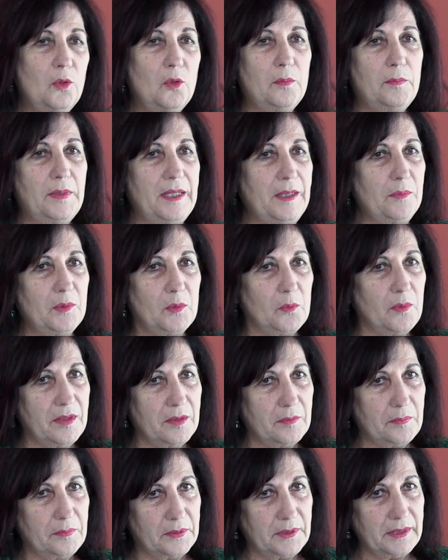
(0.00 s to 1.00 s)
or people with
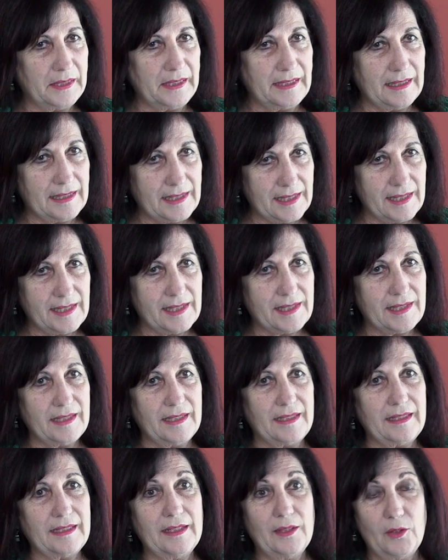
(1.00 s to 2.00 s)
a pre
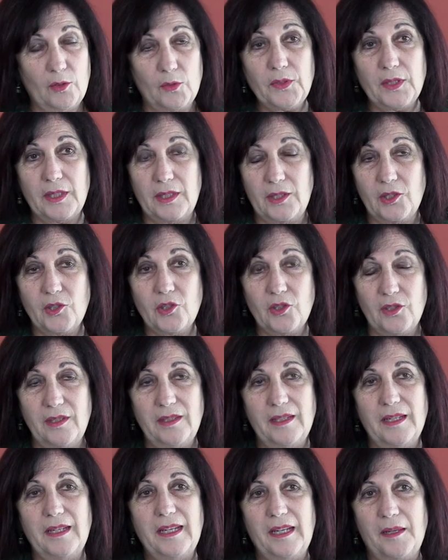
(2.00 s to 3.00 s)
existing health condition
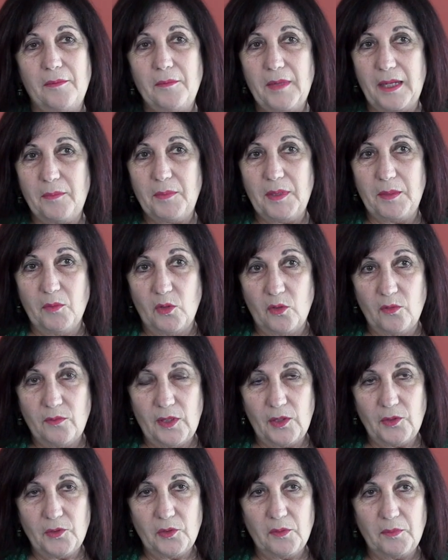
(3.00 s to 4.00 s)
may be more
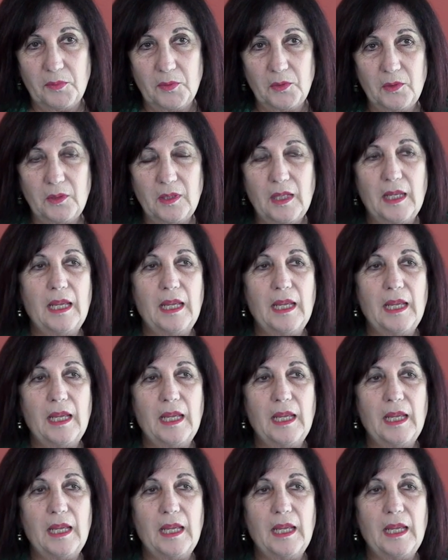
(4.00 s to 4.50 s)
vulnerable